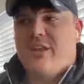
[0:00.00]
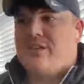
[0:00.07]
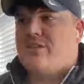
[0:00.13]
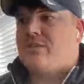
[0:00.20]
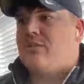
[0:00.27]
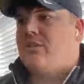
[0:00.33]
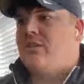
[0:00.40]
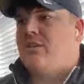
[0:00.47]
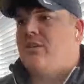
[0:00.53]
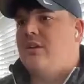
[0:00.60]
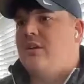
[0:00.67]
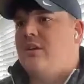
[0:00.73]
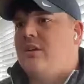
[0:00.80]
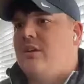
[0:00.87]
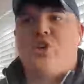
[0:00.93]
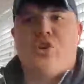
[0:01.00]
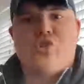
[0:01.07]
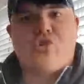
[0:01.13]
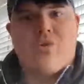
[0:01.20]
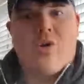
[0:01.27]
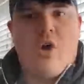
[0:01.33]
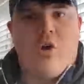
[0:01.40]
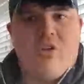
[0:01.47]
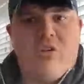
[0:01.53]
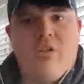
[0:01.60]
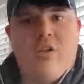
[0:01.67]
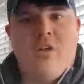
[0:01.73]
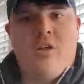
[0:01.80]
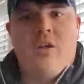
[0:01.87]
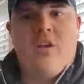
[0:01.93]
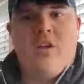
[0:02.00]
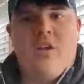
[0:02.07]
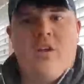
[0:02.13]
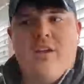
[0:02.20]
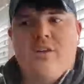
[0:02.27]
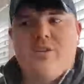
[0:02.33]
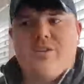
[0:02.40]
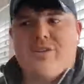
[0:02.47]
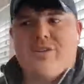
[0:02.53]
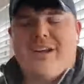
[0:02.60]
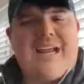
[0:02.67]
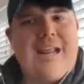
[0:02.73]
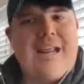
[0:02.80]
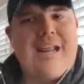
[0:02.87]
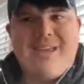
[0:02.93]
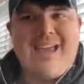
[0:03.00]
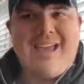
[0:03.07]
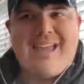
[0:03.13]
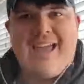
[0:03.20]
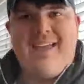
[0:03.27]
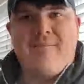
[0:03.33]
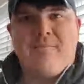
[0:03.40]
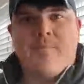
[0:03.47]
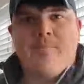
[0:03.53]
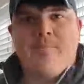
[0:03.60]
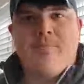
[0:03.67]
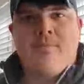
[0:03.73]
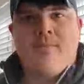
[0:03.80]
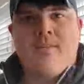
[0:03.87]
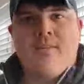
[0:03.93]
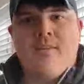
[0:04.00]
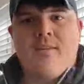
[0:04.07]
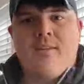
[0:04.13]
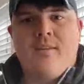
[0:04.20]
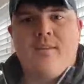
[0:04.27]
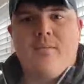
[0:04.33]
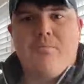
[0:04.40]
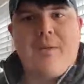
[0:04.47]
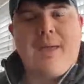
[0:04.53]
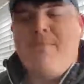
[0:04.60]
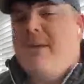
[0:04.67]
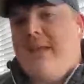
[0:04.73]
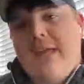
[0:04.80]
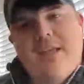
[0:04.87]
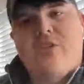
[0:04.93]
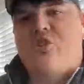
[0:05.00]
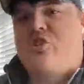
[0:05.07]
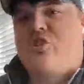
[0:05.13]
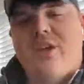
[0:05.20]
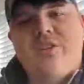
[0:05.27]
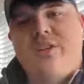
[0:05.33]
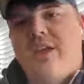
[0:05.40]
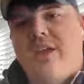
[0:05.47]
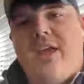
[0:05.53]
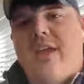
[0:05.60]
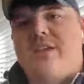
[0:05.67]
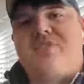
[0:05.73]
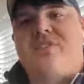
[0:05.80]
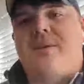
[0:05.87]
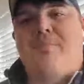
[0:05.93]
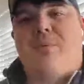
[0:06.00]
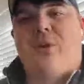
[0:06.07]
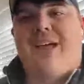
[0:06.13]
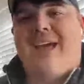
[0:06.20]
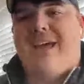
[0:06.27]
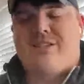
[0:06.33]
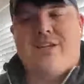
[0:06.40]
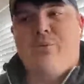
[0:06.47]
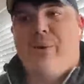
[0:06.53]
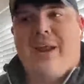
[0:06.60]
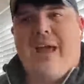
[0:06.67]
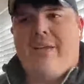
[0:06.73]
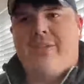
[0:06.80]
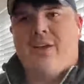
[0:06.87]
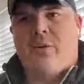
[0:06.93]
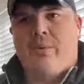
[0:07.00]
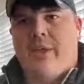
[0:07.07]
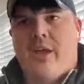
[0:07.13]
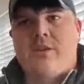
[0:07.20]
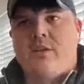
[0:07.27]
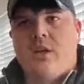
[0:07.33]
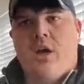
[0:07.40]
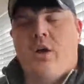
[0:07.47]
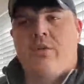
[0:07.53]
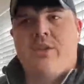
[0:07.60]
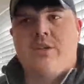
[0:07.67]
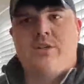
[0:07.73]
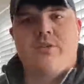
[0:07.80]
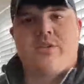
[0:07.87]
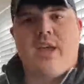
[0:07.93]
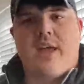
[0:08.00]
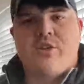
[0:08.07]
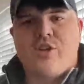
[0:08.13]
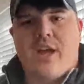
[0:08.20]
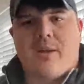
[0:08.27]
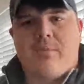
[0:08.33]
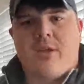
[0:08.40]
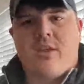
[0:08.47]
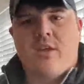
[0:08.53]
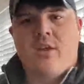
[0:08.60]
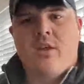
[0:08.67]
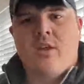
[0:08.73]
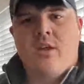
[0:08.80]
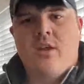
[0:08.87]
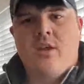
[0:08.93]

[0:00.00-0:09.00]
this in control during an N B A game. Maybe it's just as simple as he went out there and realized, oh, these dudes can't check me.